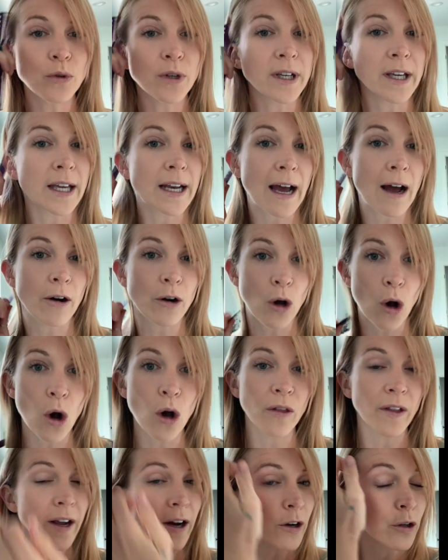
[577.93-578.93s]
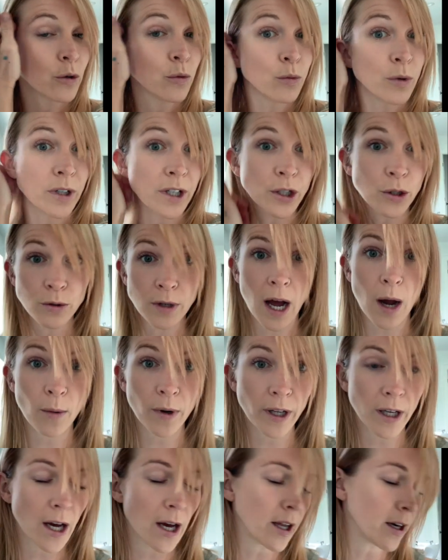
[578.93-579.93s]
get out all the hair you really do not
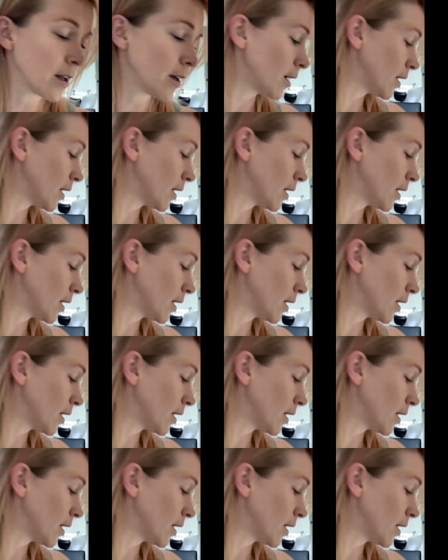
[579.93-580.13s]
want to cut.